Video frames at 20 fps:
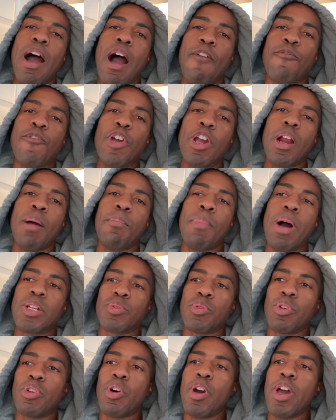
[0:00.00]
I figured I might
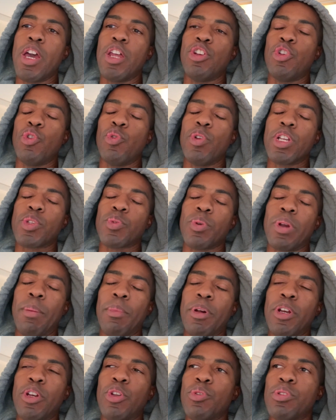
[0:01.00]
as well go ahead and do this one.
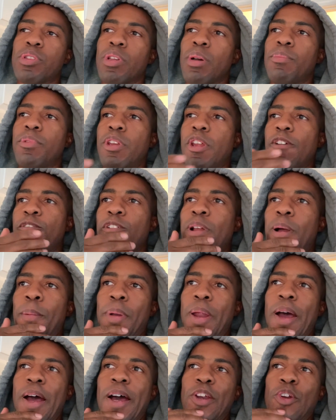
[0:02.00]
I'm gonna do something different.
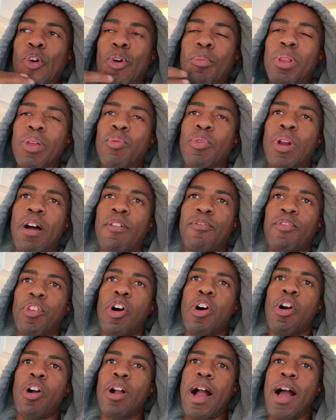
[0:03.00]
I'm not normally when I
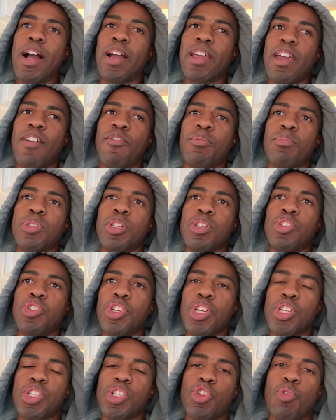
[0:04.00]
vlog, I give them to
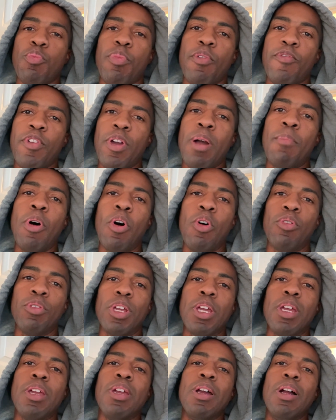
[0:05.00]
just super fam
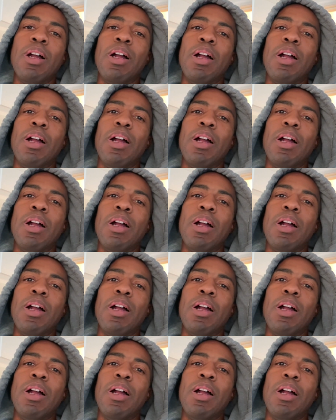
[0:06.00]
only.